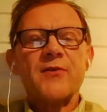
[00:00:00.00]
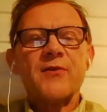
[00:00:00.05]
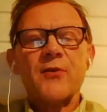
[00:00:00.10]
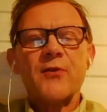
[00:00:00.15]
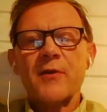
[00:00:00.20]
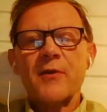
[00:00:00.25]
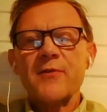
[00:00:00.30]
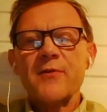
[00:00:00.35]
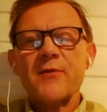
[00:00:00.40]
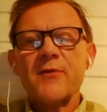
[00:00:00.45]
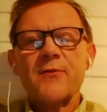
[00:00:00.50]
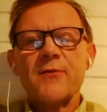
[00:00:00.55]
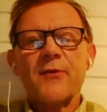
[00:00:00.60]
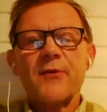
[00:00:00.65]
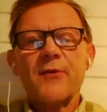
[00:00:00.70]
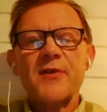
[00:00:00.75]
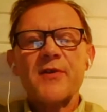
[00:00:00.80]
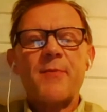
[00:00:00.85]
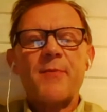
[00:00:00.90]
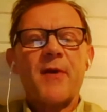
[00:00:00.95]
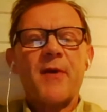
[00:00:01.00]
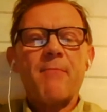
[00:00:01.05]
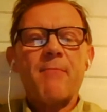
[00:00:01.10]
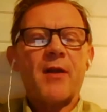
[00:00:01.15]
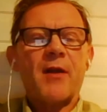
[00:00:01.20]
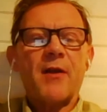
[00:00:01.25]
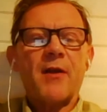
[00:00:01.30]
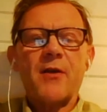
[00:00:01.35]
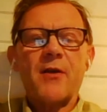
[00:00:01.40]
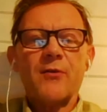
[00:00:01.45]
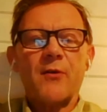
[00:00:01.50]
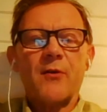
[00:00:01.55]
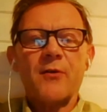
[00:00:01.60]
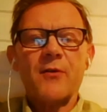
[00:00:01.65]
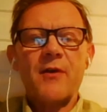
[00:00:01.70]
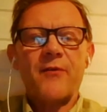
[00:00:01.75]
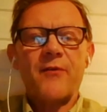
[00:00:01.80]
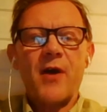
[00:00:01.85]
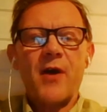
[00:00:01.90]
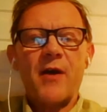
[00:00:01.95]
You can spend money
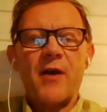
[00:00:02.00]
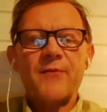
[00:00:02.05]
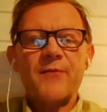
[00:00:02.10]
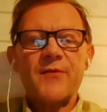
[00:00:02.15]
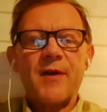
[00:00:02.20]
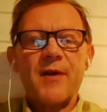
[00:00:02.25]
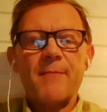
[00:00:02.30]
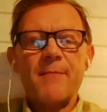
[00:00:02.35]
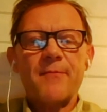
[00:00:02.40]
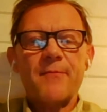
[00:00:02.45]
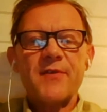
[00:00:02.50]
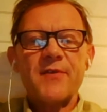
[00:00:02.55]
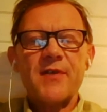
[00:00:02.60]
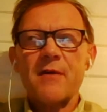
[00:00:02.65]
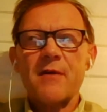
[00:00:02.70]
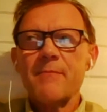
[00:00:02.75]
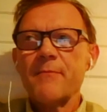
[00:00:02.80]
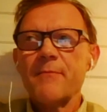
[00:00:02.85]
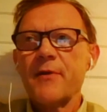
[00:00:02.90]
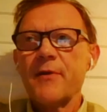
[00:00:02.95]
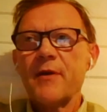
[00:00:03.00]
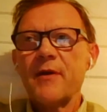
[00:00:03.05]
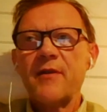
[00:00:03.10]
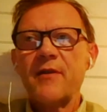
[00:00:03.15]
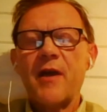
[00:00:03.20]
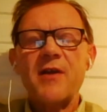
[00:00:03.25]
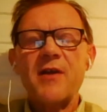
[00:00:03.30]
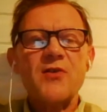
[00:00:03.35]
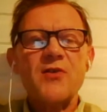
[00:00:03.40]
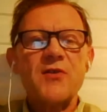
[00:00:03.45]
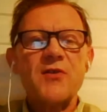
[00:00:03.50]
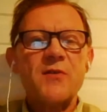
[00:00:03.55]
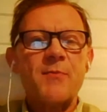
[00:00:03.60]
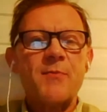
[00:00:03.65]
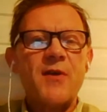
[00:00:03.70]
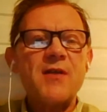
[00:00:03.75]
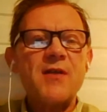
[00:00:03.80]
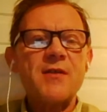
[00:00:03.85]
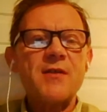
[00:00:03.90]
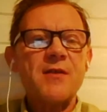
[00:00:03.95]
on if you have some endangered
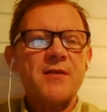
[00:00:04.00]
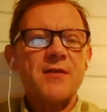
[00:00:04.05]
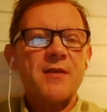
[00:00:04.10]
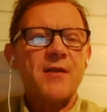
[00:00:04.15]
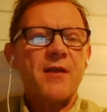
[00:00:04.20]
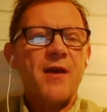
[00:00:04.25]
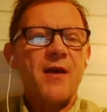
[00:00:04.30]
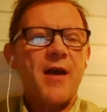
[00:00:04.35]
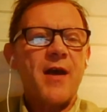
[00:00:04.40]
species in the